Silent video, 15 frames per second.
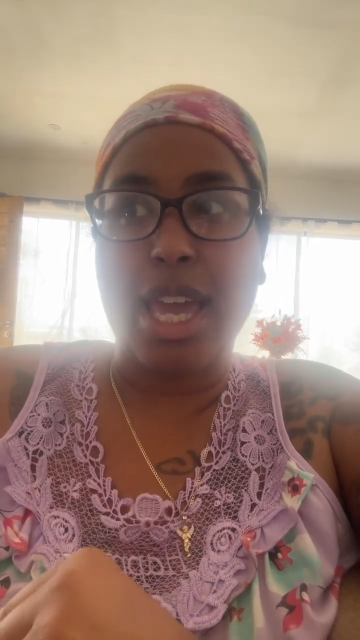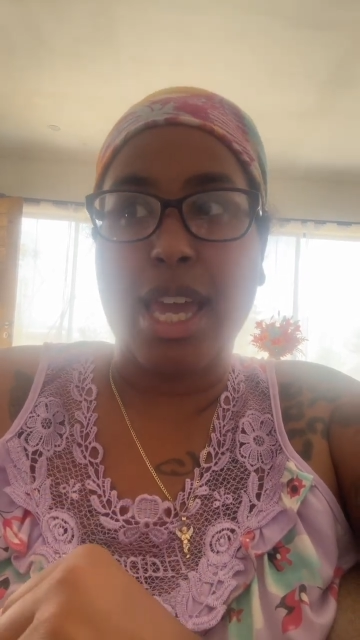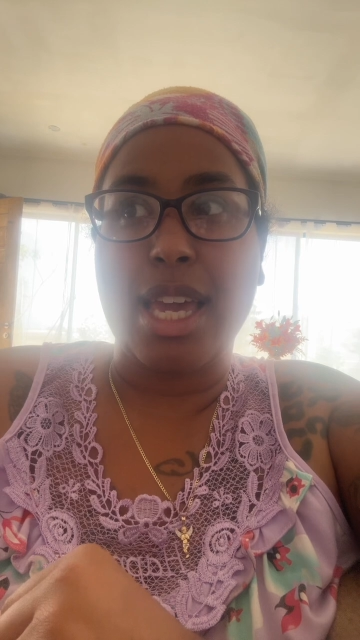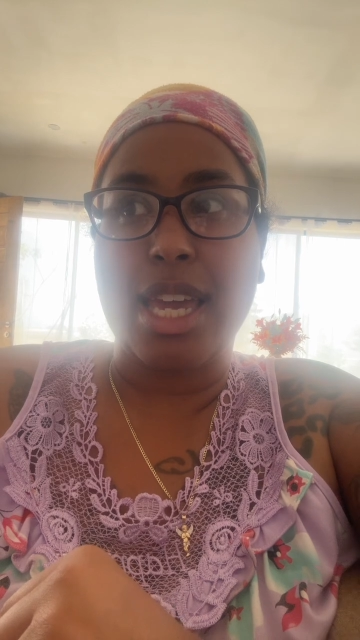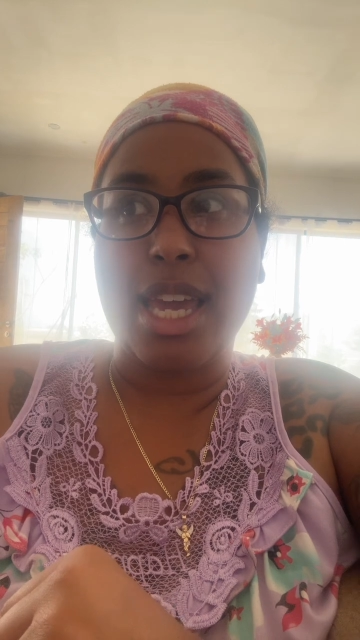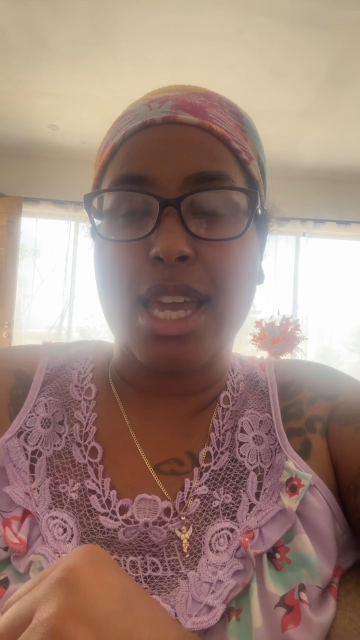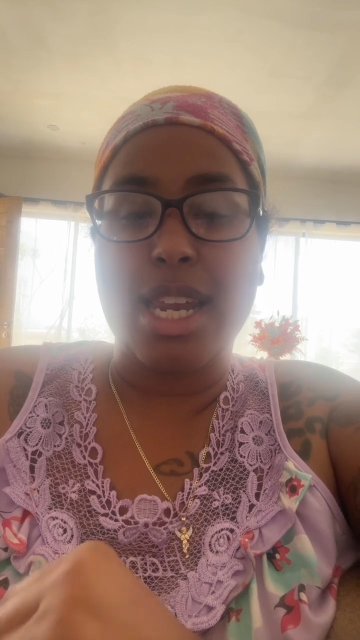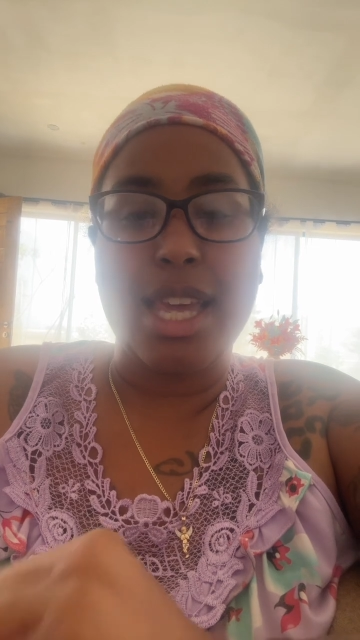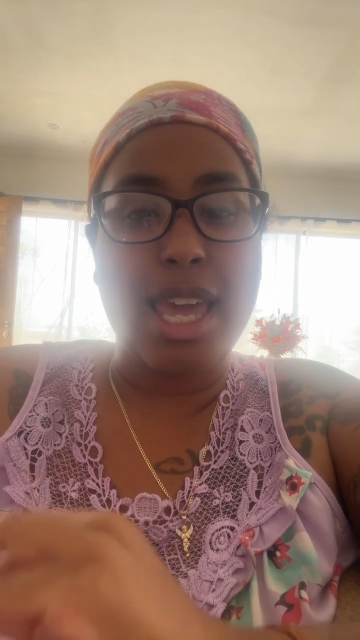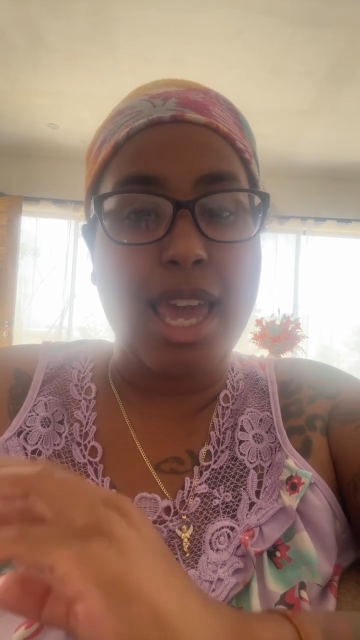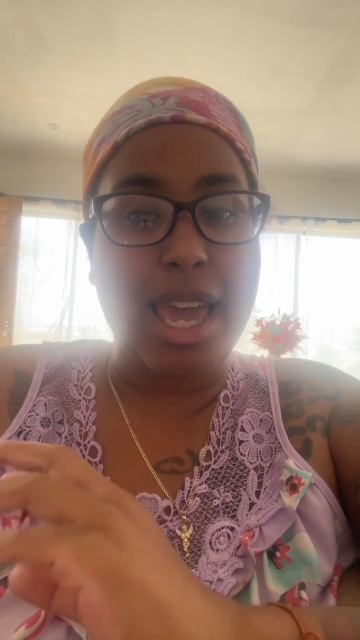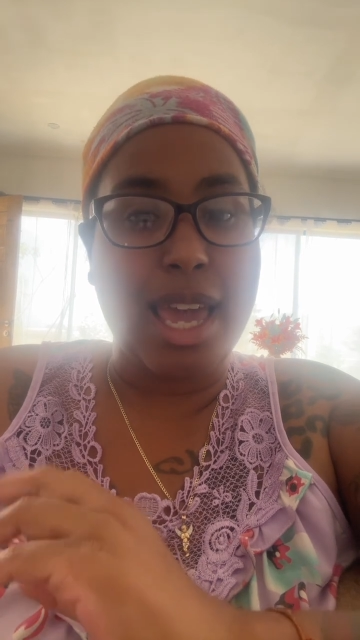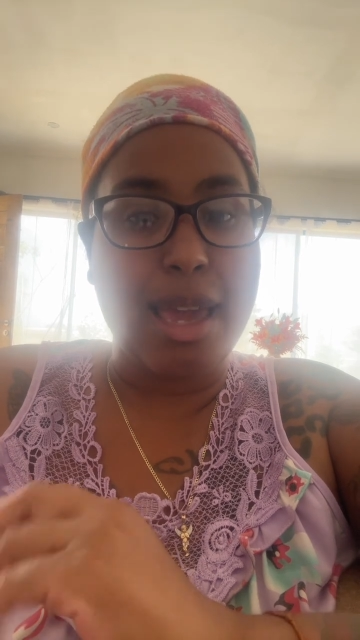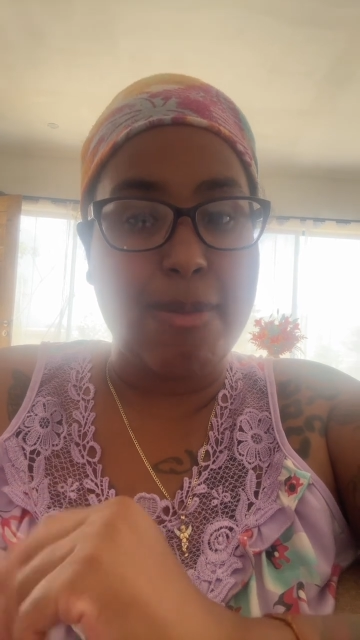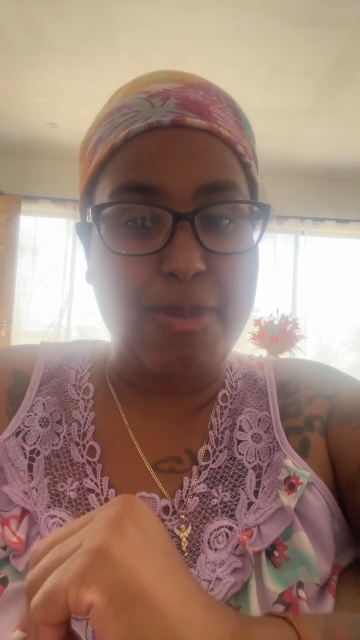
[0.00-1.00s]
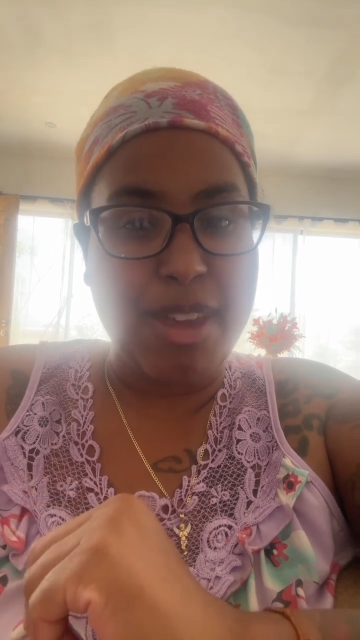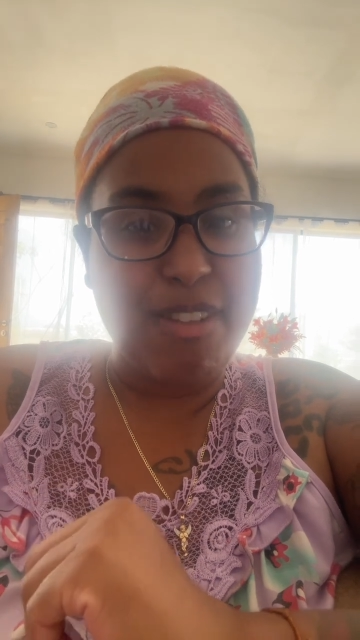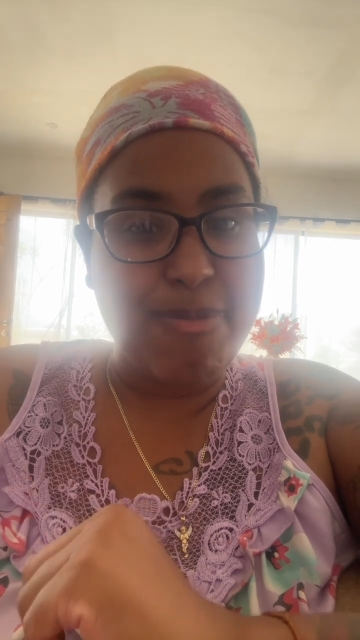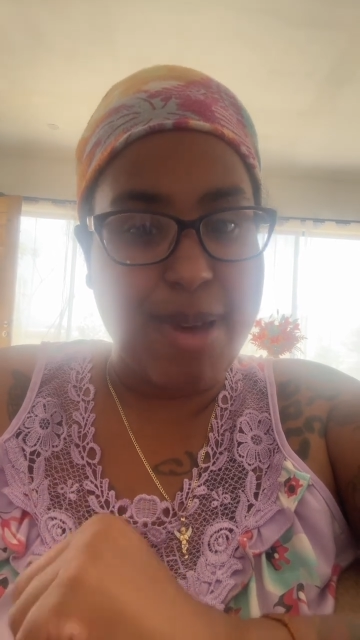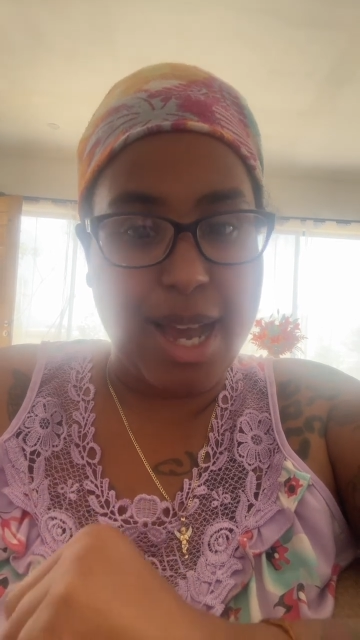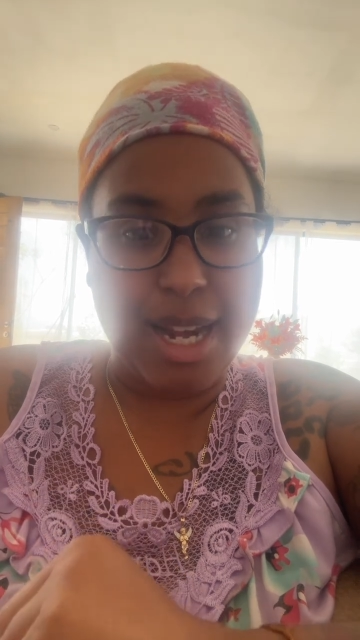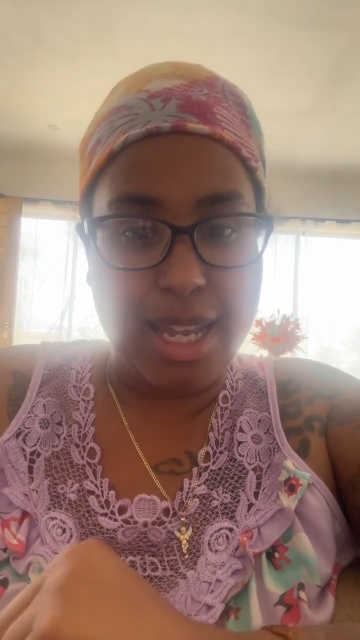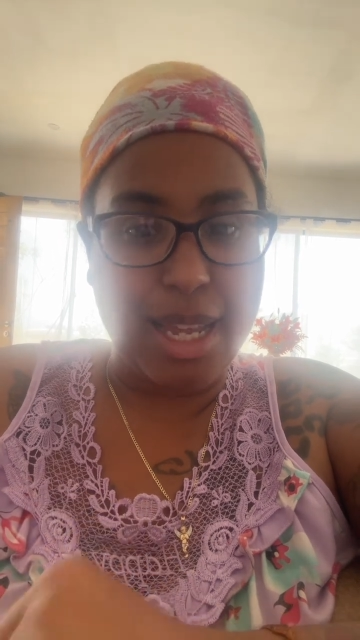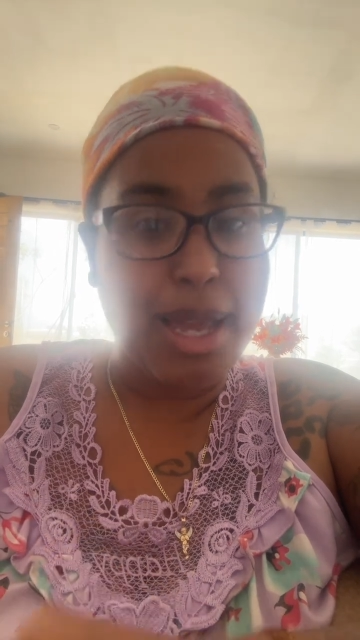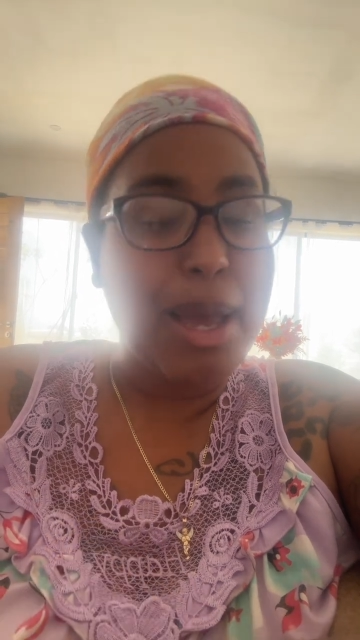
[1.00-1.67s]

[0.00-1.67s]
and get a beef patty,